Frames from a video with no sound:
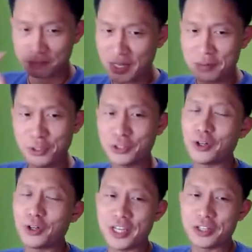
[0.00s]
and put it all
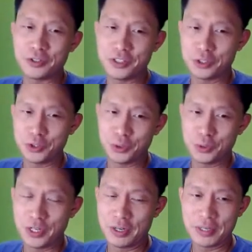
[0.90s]
together
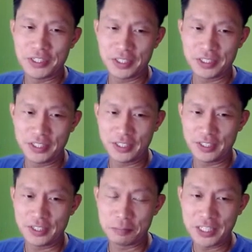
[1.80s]
into basically
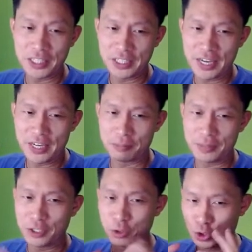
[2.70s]
a mini game
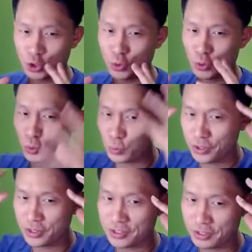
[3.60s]
that you control with
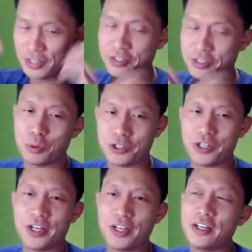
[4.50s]
this device you're wearing in
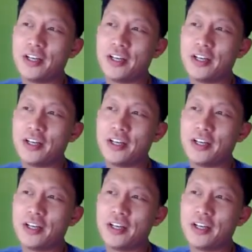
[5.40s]
your head.